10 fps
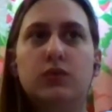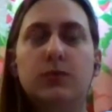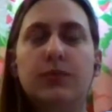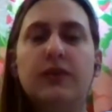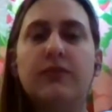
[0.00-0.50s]

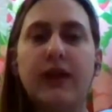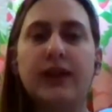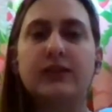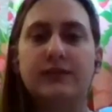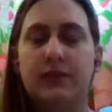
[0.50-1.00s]
be
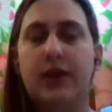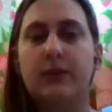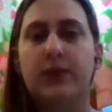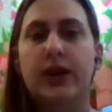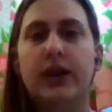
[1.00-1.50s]
effective in my
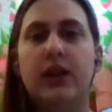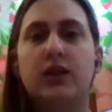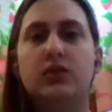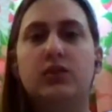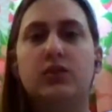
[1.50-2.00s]

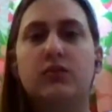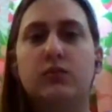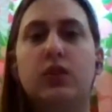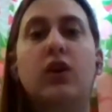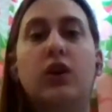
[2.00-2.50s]
writing,
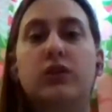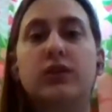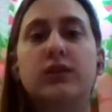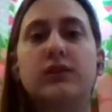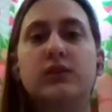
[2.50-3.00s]

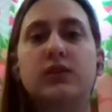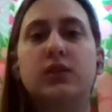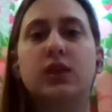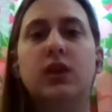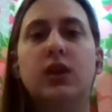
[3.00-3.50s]
regardless.
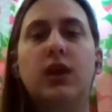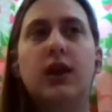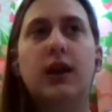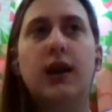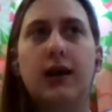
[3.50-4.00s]

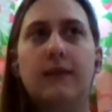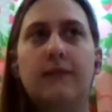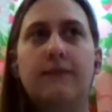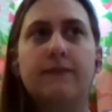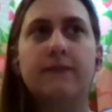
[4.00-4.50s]
Um,